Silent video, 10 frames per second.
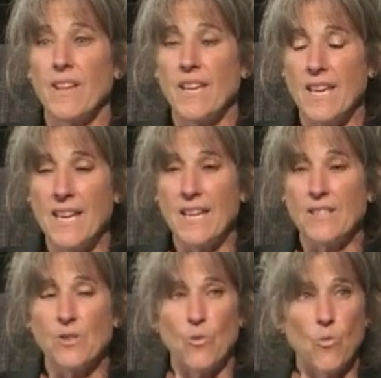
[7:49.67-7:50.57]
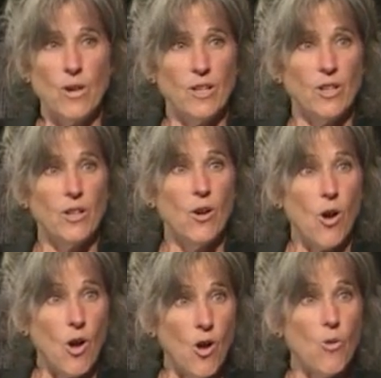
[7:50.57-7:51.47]
heat will
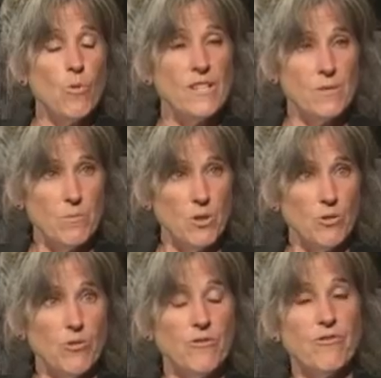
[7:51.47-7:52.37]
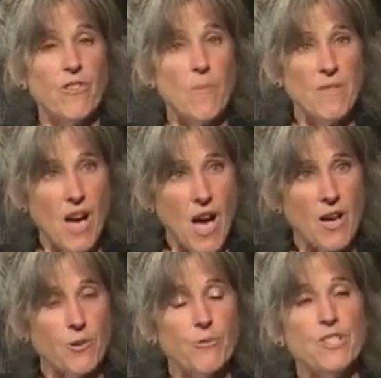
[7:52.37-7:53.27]
always move from the
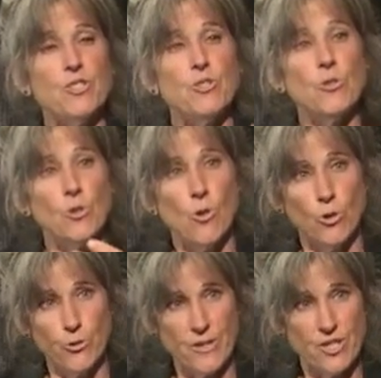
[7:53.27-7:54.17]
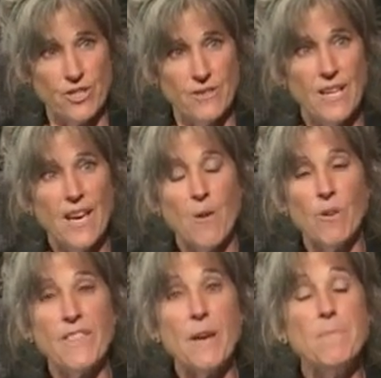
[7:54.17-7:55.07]
hotter region to the colder region. And
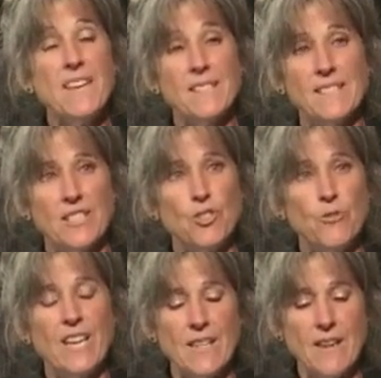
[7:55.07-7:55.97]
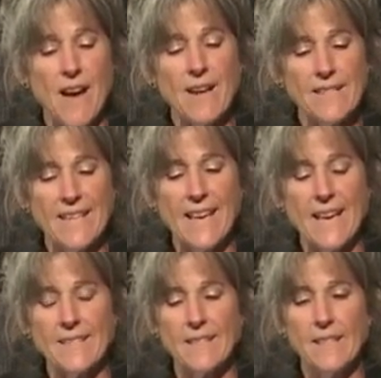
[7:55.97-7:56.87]
what that means is that you cannot
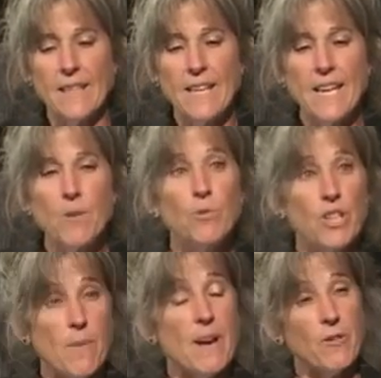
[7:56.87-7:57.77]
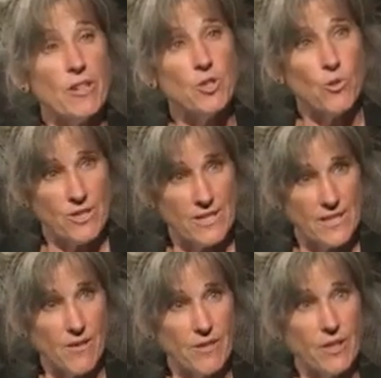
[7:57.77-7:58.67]
get, heat will not migrate towards
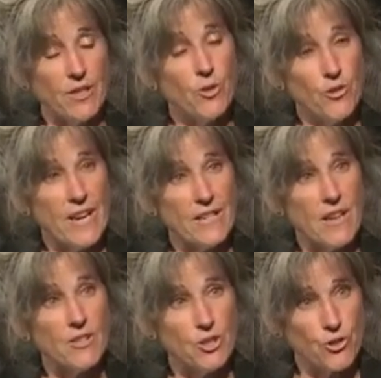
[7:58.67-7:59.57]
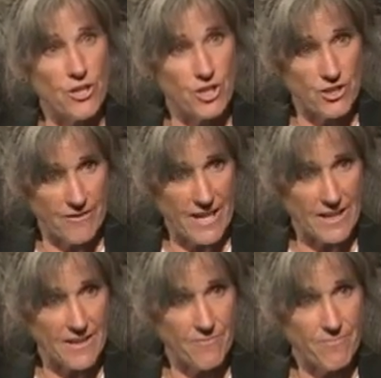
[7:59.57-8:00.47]
itself and create a concentration of
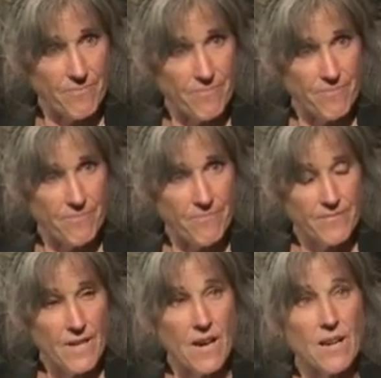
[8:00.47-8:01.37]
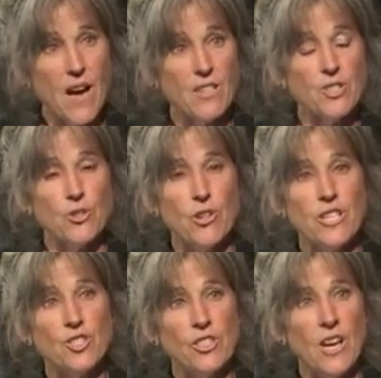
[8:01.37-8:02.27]
heat, a
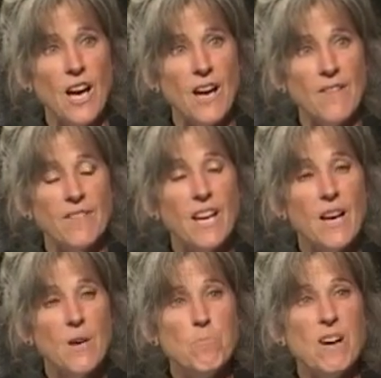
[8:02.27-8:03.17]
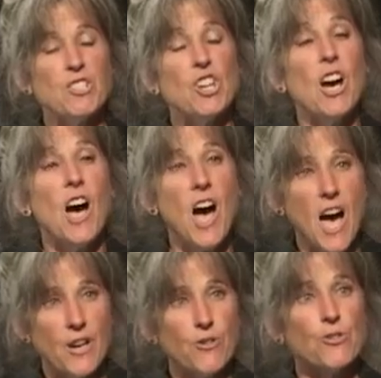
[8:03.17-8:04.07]
concentration of much
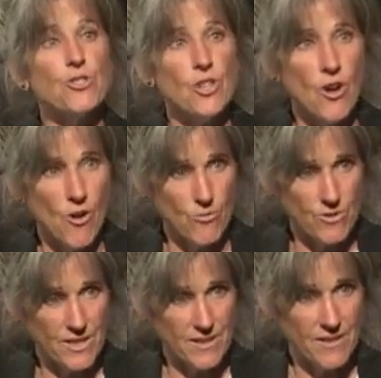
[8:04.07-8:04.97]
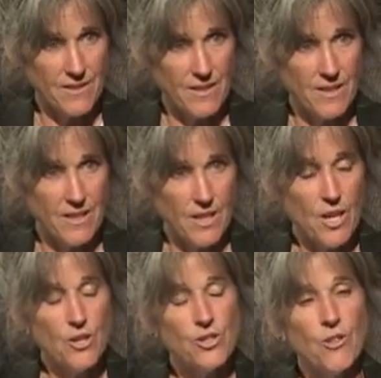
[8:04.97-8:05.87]
hotter zones.
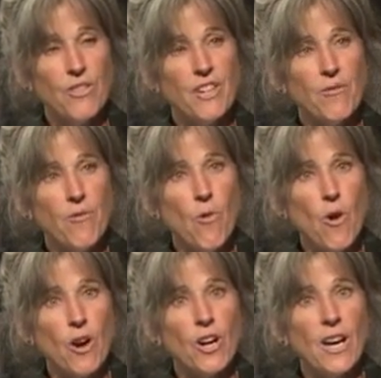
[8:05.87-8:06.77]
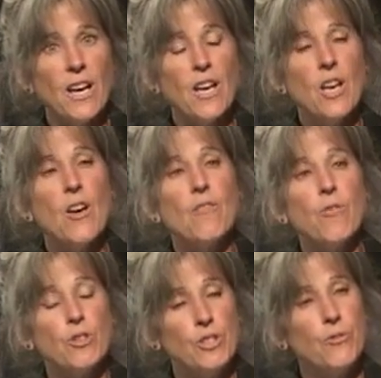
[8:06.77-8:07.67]
So therefore,
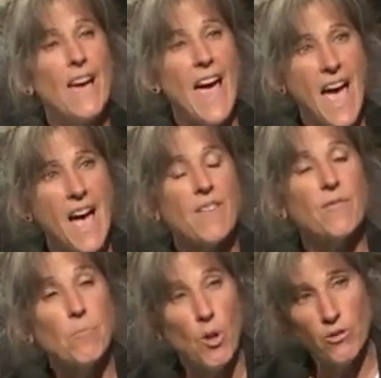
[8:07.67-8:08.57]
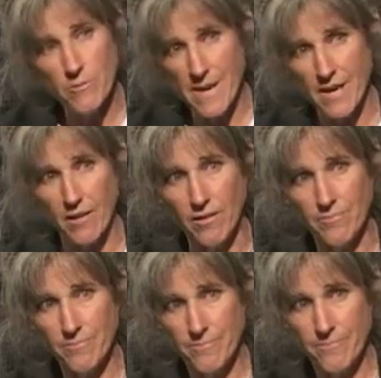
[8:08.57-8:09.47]
for you to have molten metal
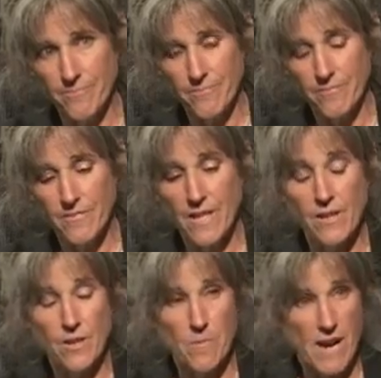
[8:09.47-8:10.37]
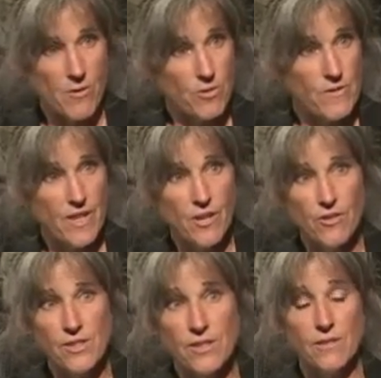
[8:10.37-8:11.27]
in the
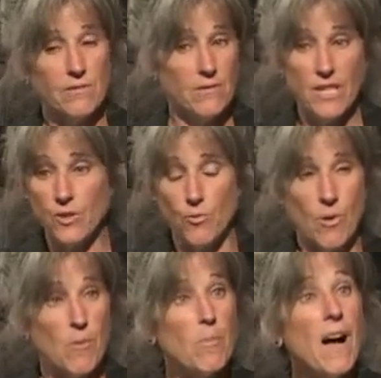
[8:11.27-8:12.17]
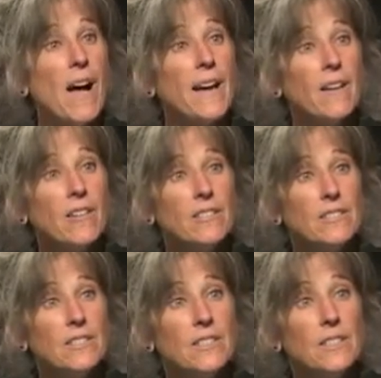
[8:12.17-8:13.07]
microspheres, in the rubble pile,
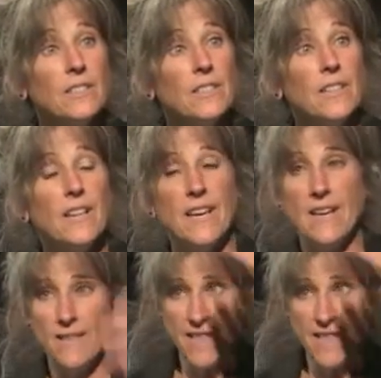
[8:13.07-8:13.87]
in